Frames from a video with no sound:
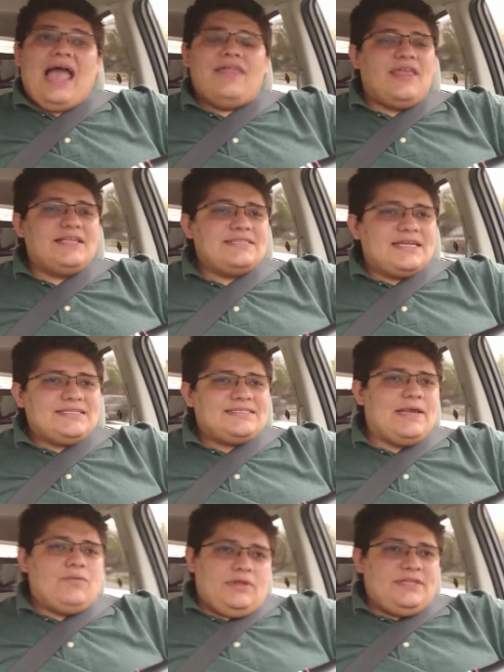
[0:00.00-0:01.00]
And that's not to
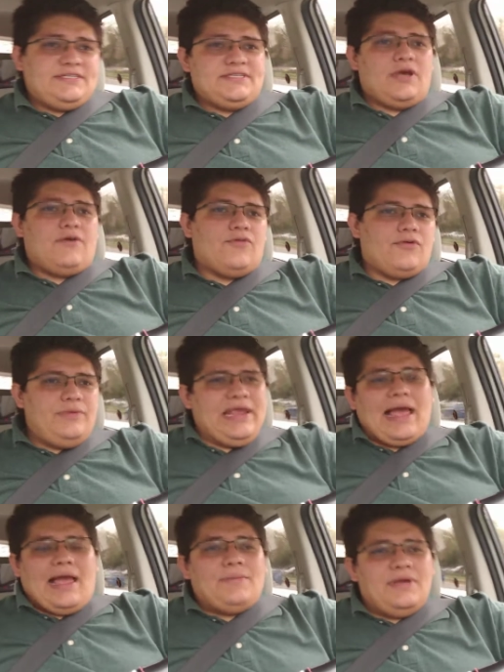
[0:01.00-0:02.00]
say when this is over,
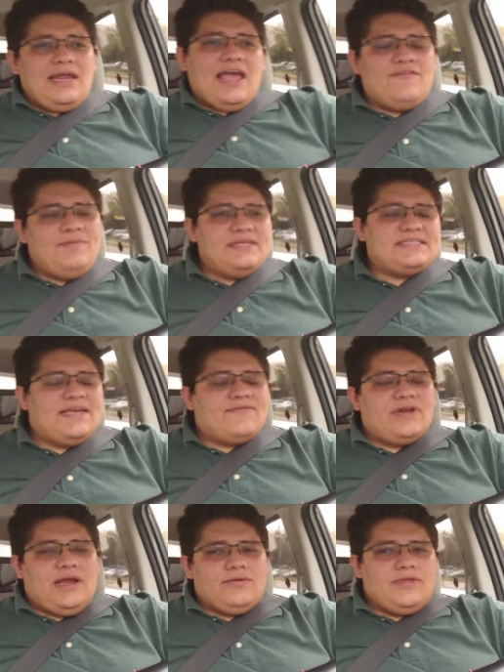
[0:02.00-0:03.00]
yeah, I'm going to have pizza
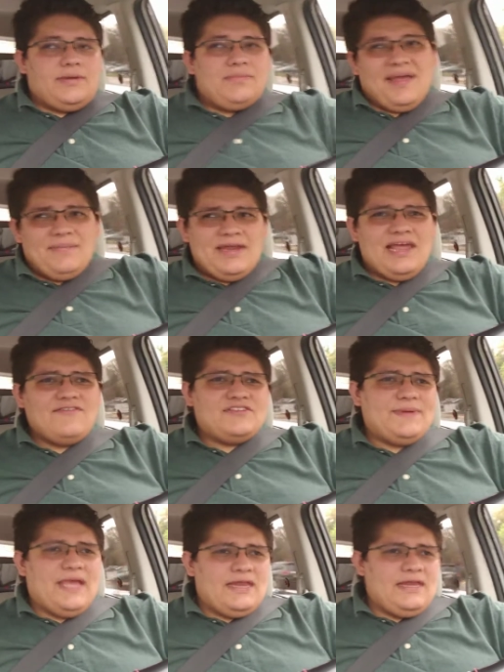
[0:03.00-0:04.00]
every now and then. I'm going to have
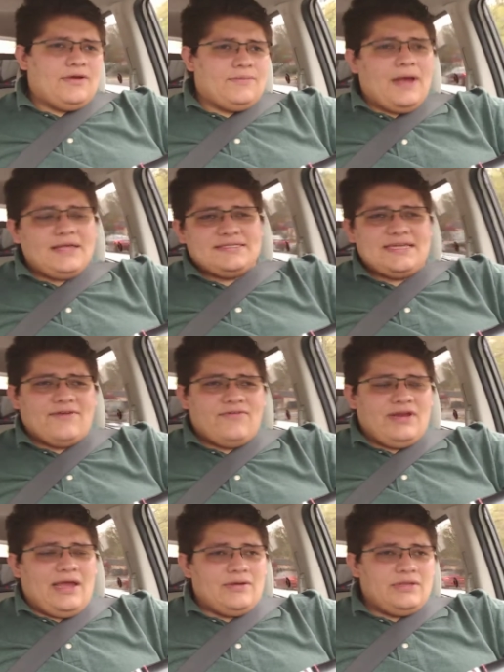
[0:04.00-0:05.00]
spaghetti or pasta
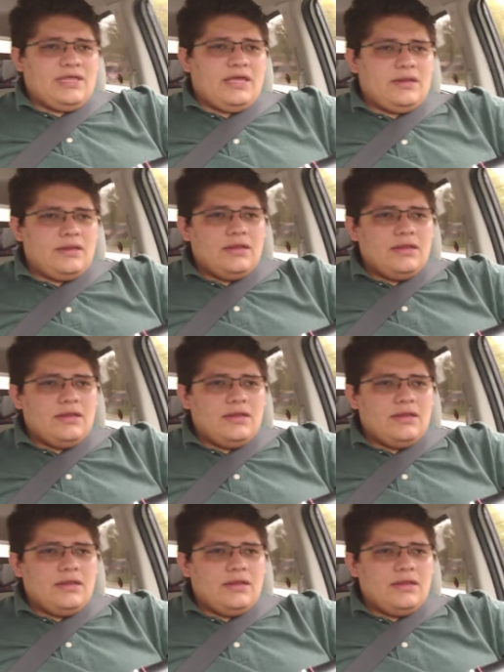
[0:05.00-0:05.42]
every now and then.